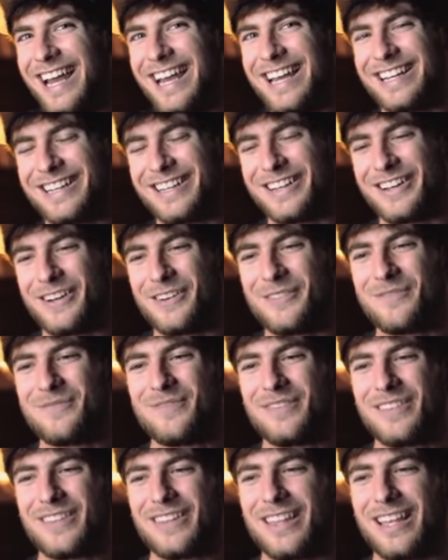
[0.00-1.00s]
And
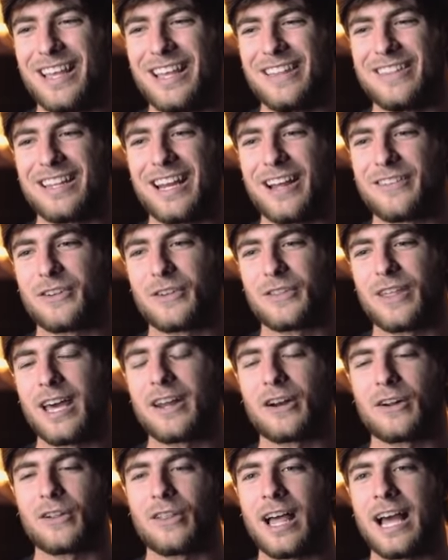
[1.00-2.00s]
then after
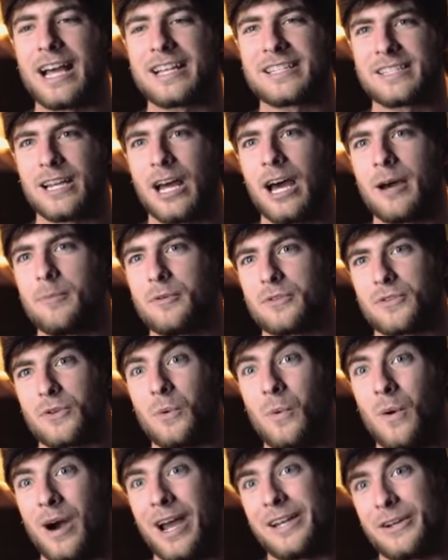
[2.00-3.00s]
that, our last stop was a
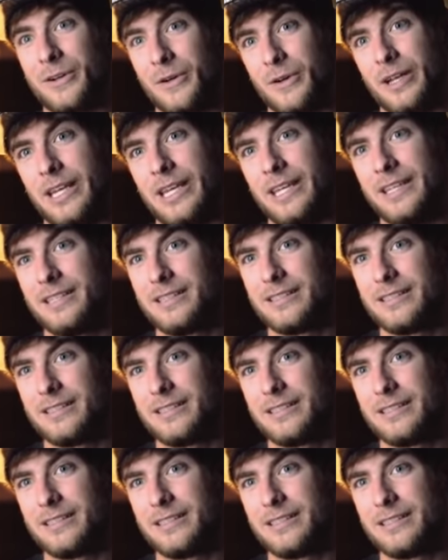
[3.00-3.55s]
winery.